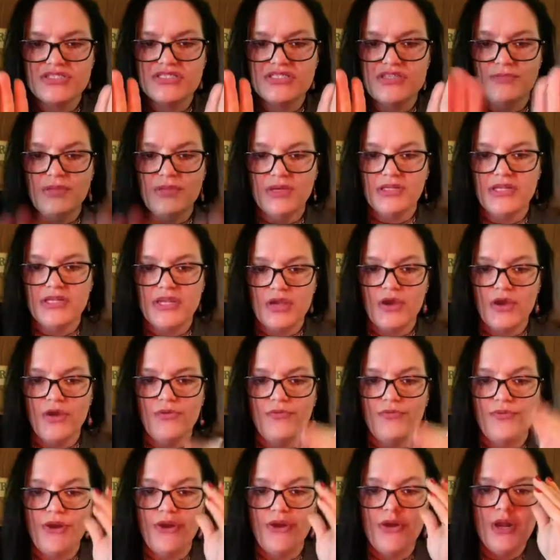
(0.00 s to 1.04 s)
the building
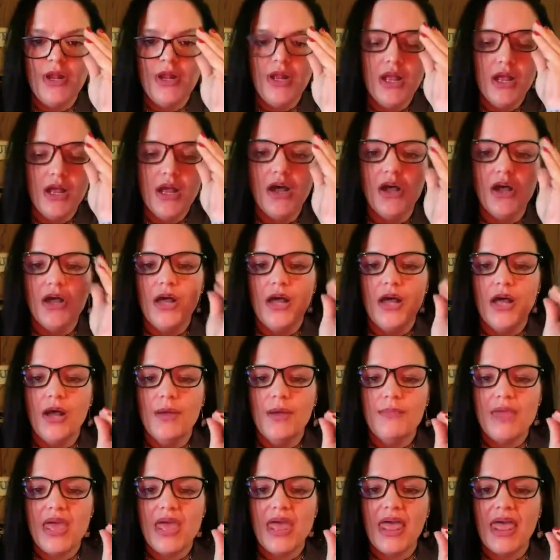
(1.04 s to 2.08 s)
over.
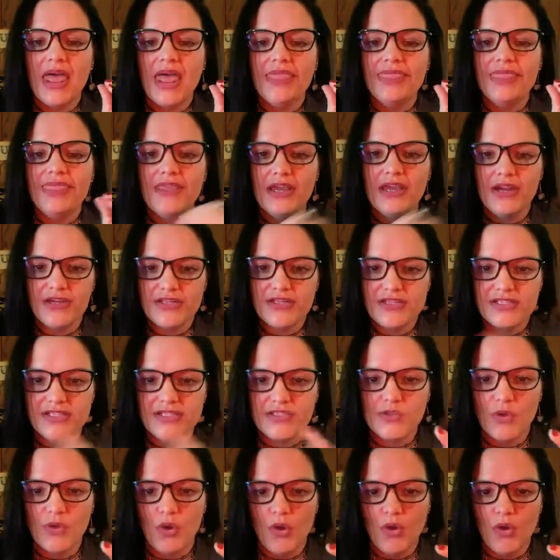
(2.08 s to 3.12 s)
And there's
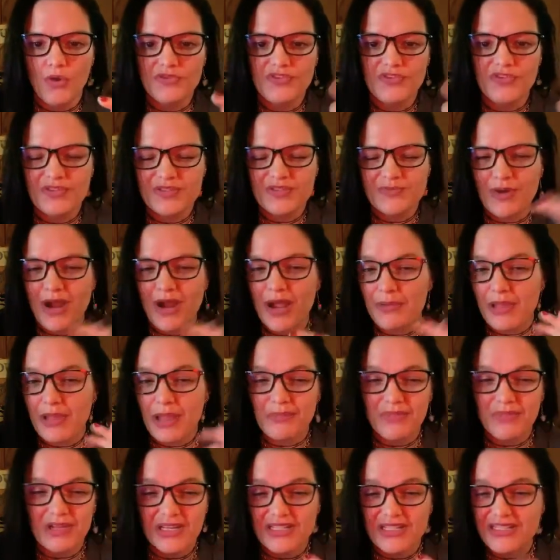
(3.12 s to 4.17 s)
this hole. So it's probably,
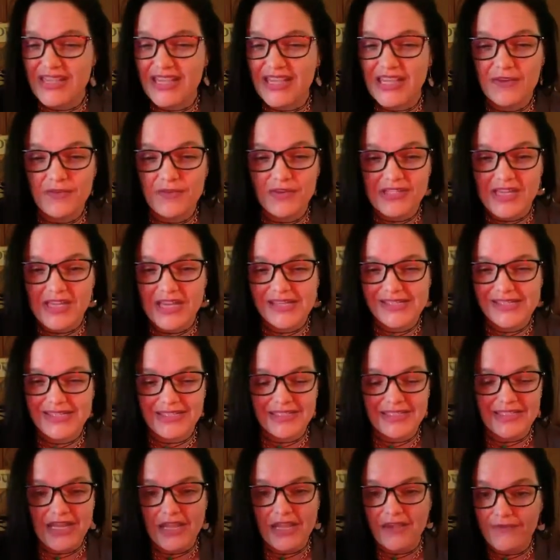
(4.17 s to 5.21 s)
I'm going to say, give or take
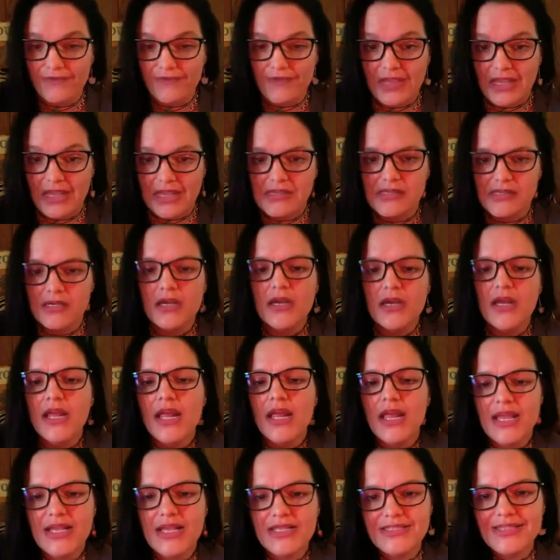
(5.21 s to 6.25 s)
6 to 8 feet.
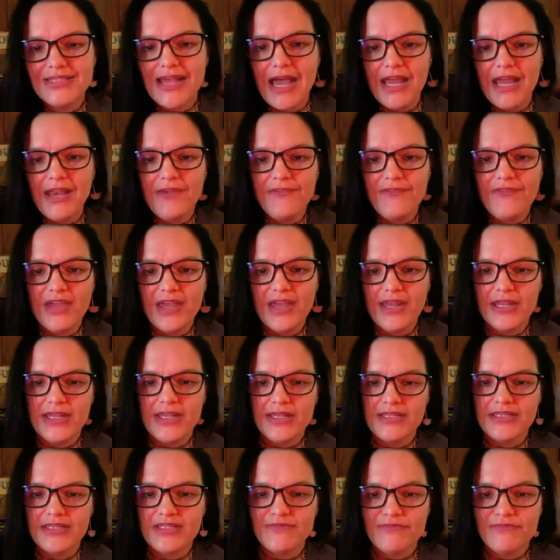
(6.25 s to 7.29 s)
Inside of it
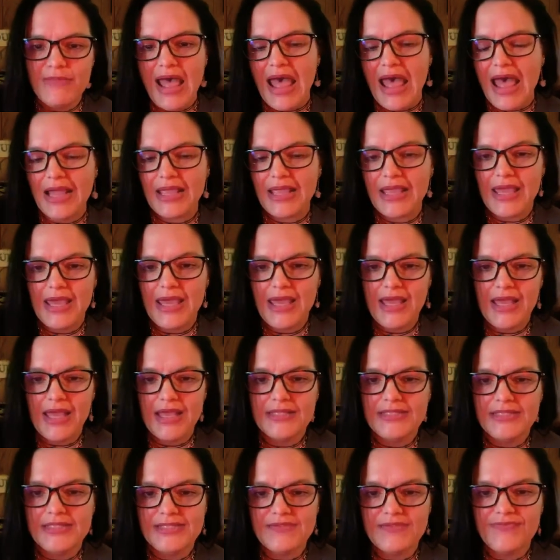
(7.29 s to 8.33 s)
is
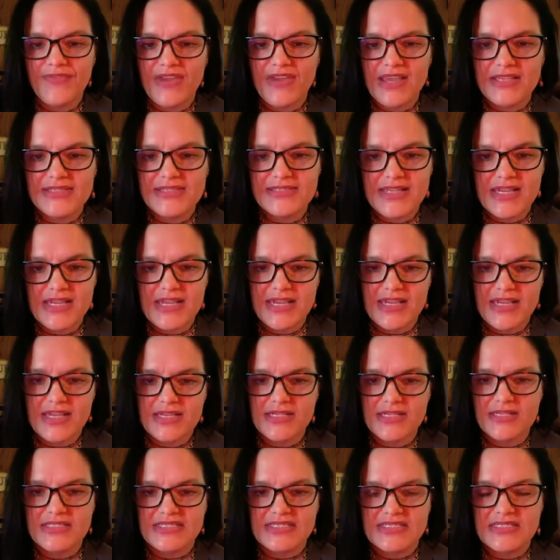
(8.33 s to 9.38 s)
maggots,
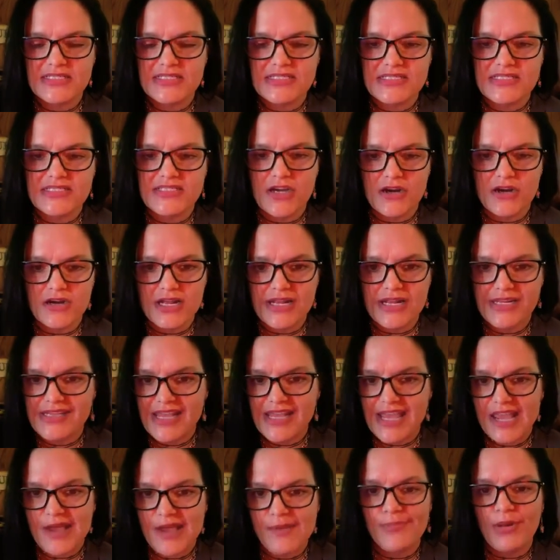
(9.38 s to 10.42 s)
feces, dirty
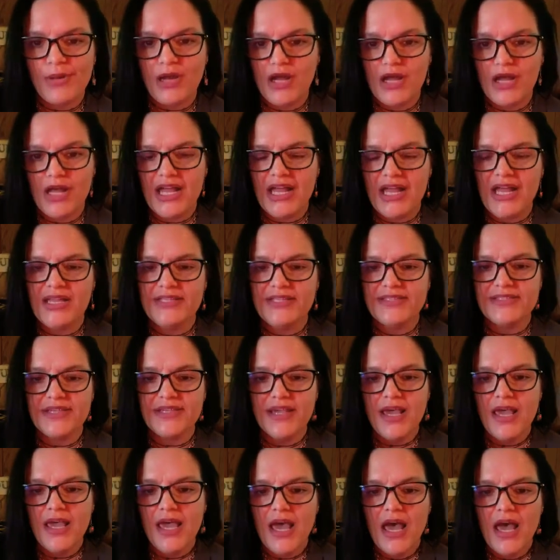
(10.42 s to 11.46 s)
tampons,
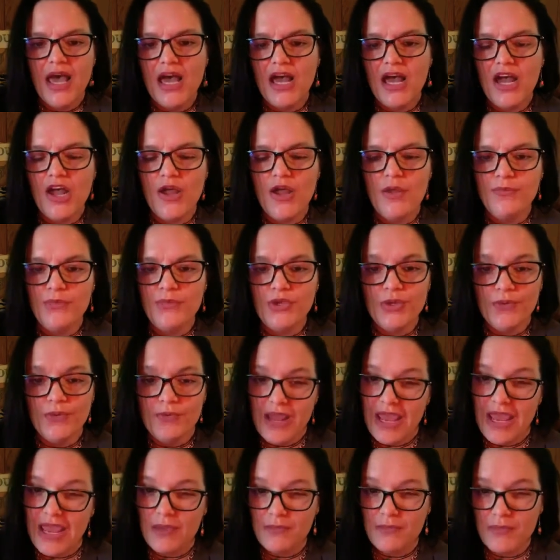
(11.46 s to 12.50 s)
you
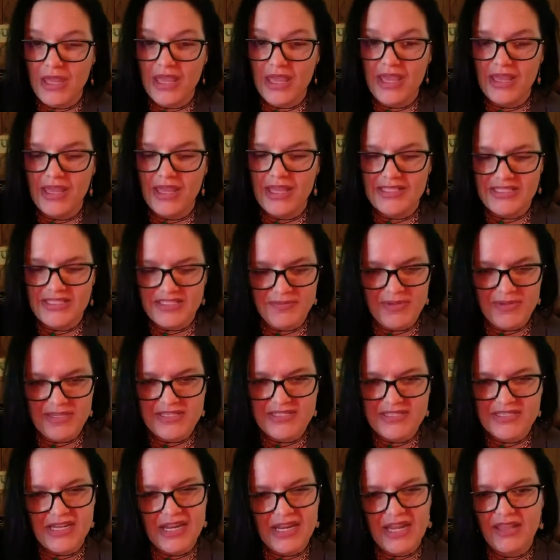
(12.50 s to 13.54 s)
name it. It's been
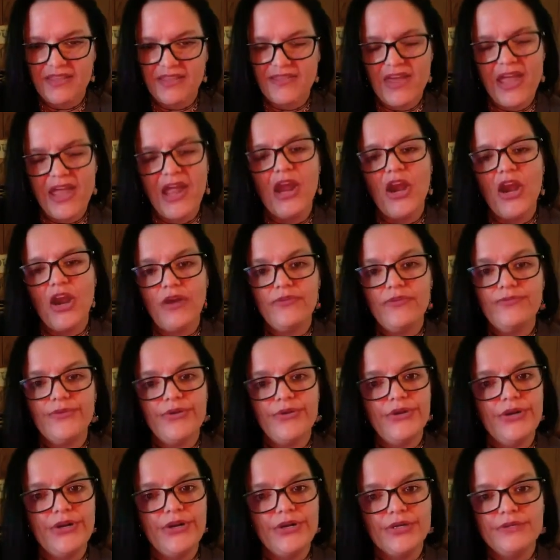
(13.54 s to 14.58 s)
sitting there
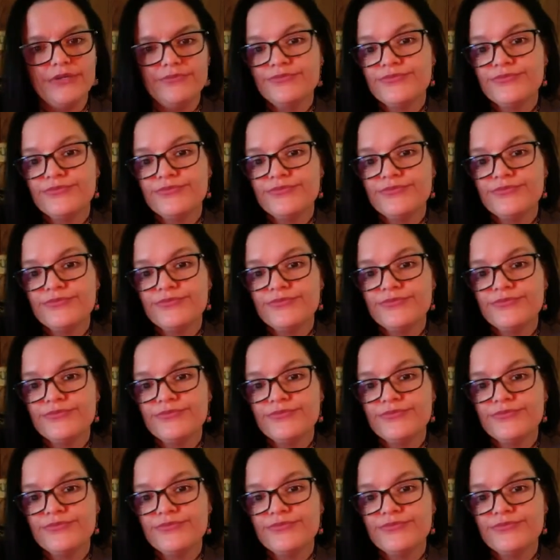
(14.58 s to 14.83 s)
for,